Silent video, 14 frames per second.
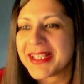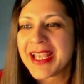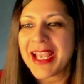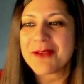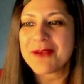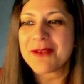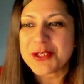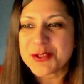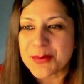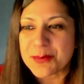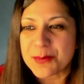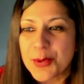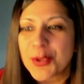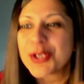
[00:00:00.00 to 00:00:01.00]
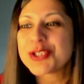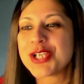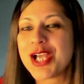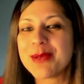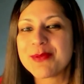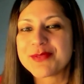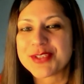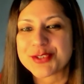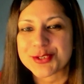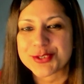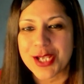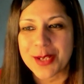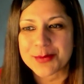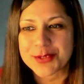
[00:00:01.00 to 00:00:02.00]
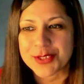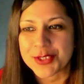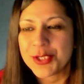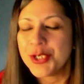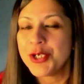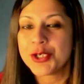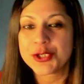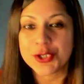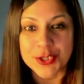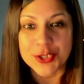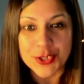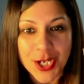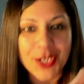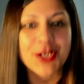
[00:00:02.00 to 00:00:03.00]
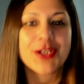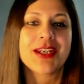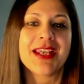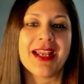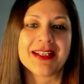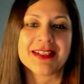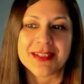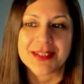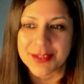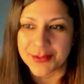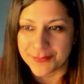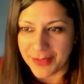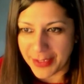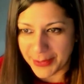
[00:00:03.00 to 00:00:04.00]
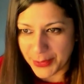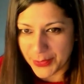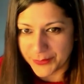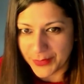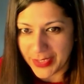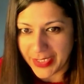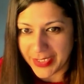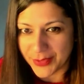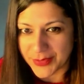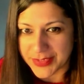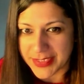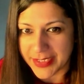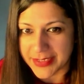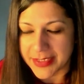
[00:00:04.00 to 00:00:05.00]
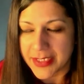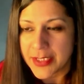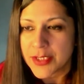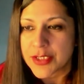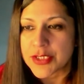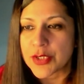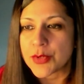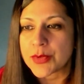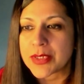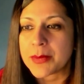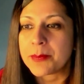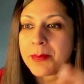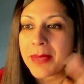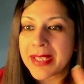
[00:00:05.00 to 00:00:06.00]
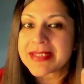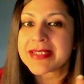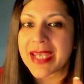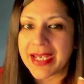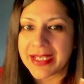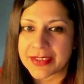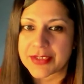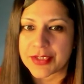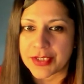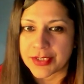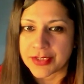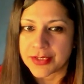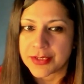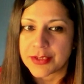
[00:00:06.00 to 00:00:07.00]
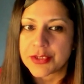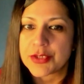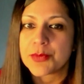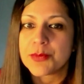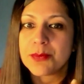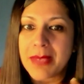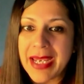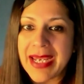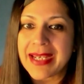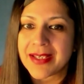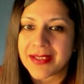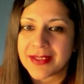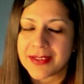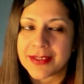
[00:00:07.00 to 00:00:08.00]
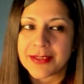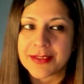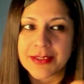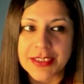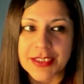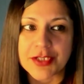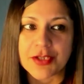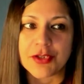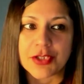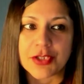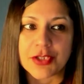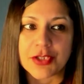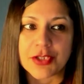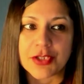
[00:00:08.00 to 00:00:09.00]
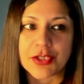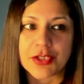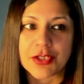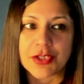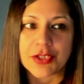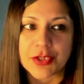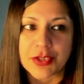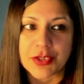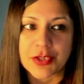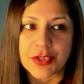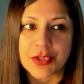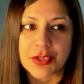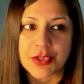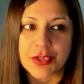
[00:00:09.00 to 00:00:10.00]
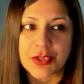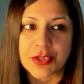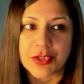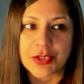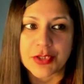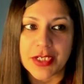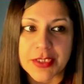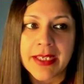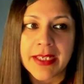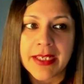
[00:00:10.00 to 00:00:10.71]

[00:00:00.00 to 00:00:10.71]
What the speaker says: And when you do a poor job of digital adoption, you're not going to get the value at your site. So the best answer to make digital adoption simple is to